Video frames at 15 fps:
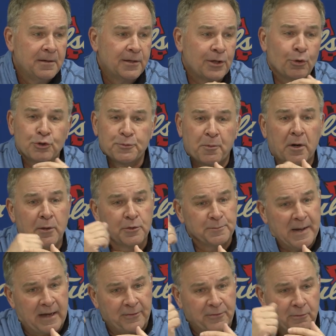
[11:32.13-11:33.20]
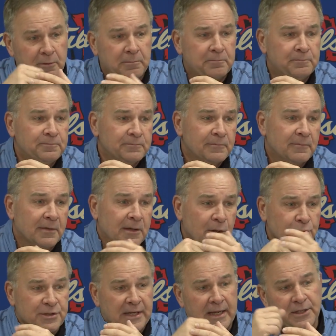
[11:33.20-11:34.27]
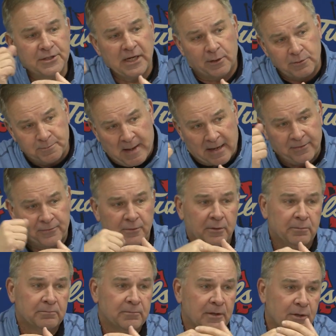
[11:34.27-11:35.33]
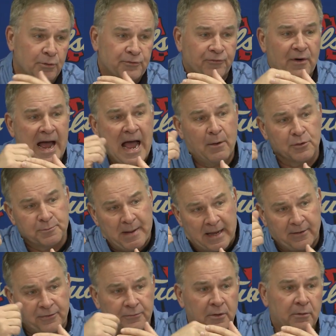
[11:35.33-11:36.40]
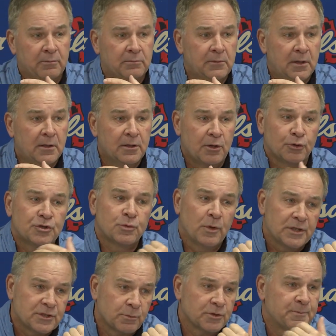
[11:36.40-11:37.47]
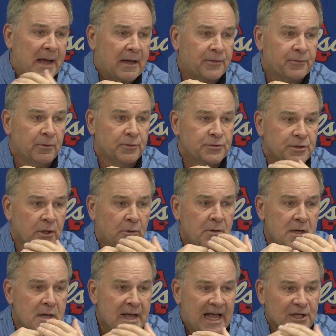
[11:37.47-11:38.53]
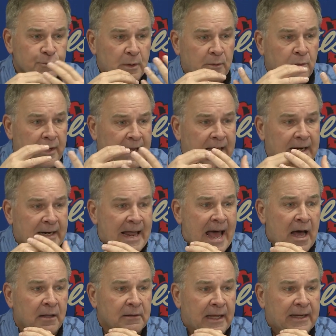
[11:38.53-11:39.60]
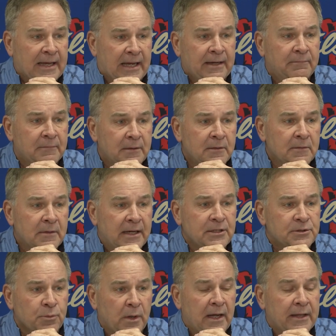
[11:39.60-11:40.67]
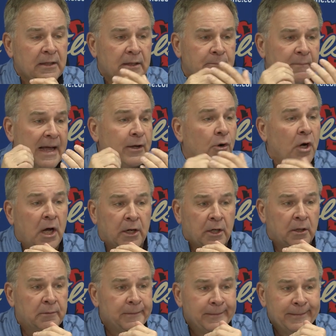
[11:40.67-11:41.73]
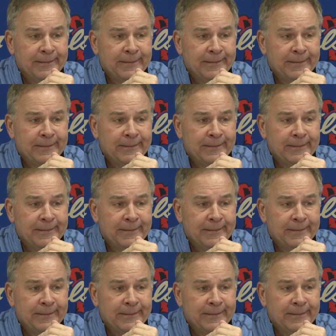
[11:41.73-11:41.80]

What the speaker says: Coach Burry was back through, and Coach Stanchek was back through, and Coach Fry was back through, Coach Switzer was back through. So as we were in and out, Michael Hunter